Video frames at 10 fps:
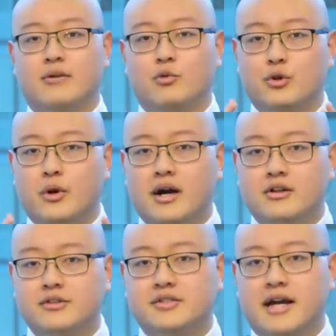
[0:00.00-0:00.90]
And when you
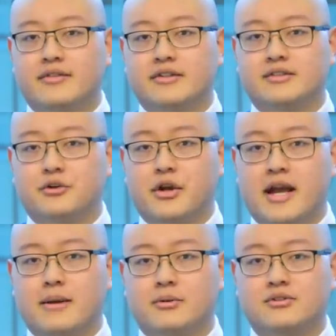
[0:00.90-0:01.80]
understand this and you're
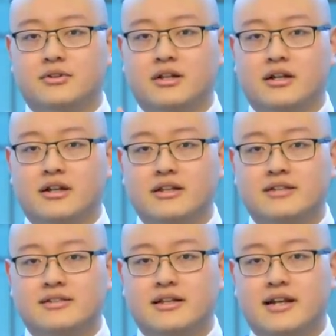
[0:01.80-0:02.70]
able to clearly
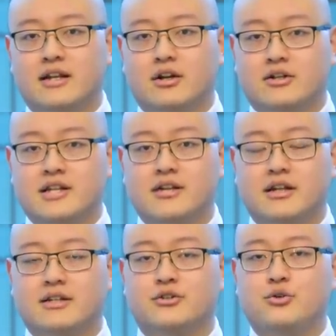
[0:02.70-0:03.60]
see it and
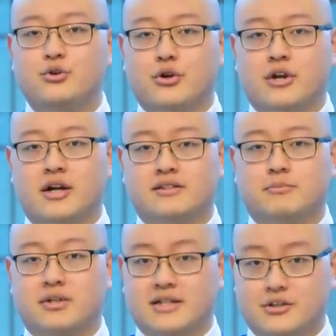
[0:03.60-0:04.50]
articulate it to your
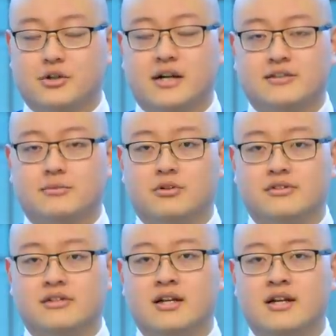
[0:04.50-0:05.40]
cust- potential
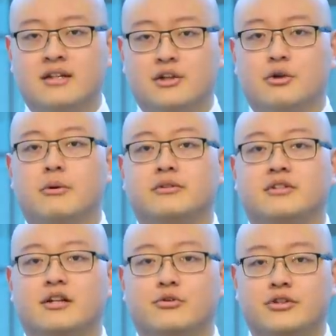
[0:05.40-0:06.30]
customers, then you'll be able
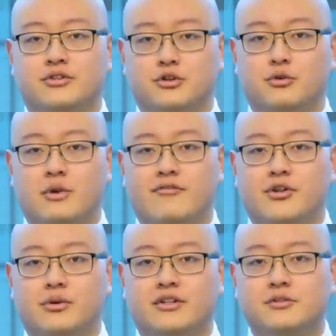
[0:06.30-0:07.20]
to increase your new
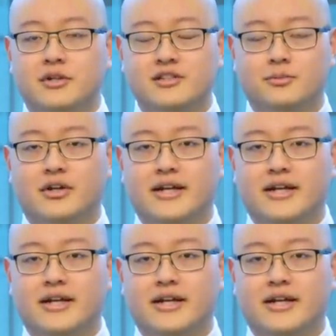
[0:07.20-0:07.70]
revenue. And this principle